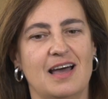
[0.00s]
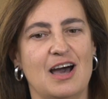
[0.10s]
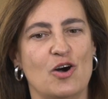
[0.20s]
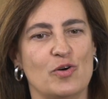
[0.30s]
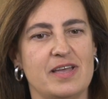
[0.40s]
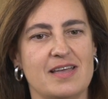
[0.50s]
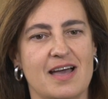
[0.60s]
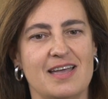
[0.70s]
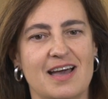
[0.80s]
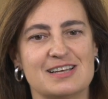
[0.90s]
how
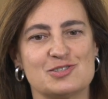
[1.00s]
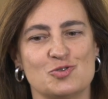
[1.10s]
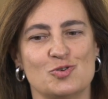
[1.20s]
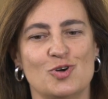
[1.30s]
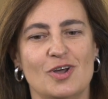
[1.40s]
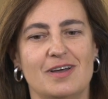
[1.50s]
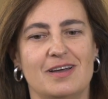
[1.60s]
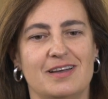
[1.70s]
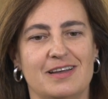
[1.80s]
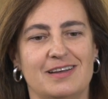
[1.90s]
AI has to
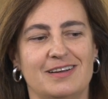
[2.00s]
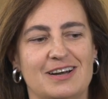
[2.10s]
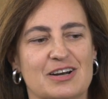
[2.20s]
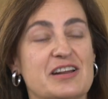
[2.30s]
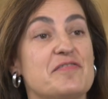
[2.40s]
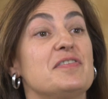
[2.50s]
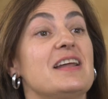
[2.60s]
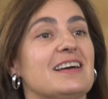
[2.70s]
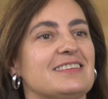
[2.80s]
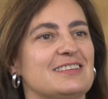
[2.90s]

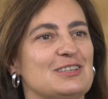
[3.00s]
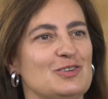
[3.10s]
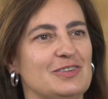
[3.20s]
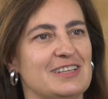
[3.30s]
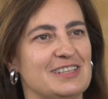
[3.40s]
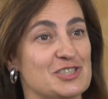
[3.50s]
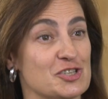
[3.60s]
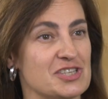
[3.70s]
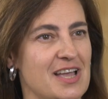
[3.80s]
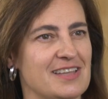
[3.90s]
reflect, no? the
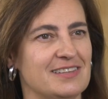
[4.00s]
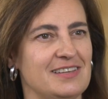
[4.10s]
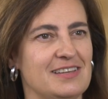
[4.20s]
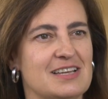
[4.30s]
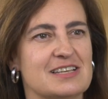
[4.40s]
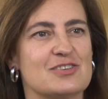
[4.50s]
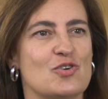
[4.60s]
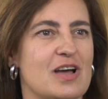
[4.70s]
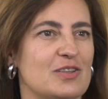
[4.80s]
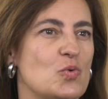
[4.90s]
society. So,
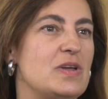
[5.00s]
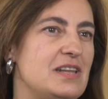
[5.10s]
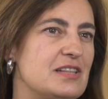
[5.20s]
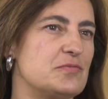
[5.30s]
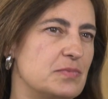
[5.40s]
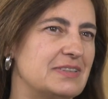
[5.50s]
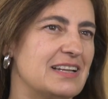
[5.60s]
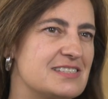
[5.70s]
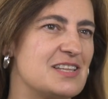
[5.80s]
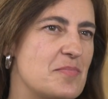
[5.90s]
and we need,
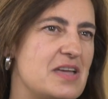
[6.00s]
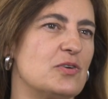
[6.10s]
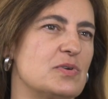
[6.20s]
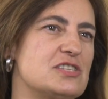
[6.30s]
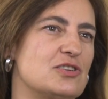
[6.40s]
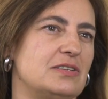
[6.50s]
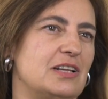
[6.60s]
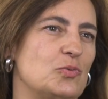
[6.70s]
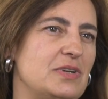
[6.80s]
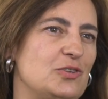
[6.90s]
that's the main reason
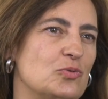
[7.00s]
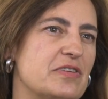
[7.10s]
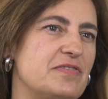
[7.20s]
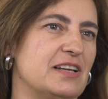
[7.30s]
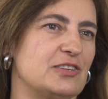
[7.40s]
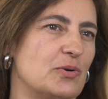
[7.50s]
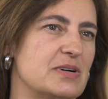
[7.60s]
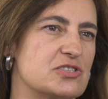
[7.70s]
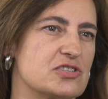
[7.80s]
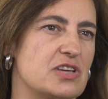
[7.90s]
that we need to reflect
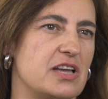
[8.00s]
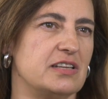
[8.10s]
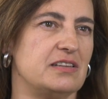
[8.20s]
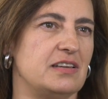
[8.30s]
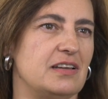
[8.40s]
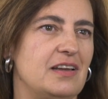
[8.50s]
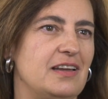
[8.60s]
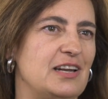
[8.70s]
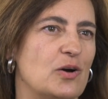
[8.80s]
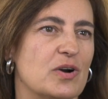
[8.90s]
our society
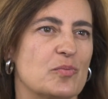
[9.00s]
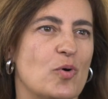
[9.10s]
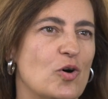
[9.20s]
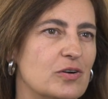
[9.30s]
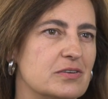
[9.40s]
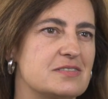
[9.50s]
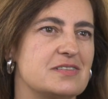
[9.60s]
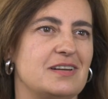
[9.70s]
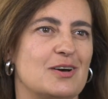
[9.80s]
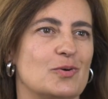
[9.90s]
in our boards,
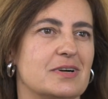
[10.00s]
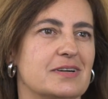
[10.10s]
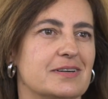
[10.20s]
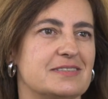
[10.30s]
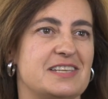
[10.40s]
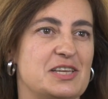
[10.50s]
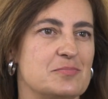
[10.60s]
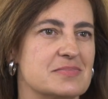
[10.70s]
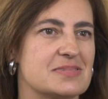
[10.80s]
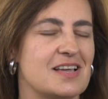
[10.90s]
in our
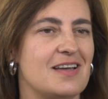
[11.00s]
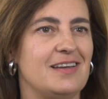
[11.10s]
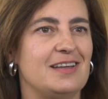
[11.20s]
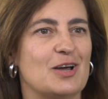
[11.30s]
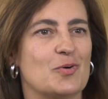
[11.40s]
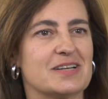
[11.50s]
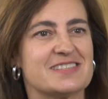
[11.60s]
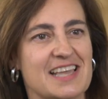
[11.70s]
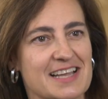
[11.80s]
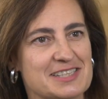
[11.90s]
teams, in our
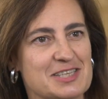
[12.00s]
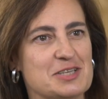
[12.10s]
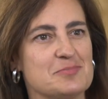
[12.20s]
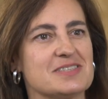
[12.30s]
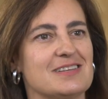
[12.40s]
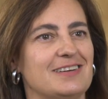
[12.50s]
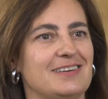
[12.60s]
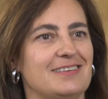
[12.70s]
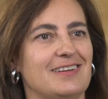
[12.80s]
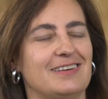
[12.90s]
tech teams,
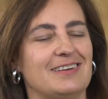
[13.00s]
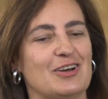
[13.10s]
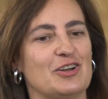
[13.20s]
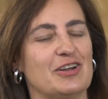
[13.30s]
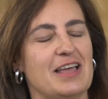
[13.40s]
and on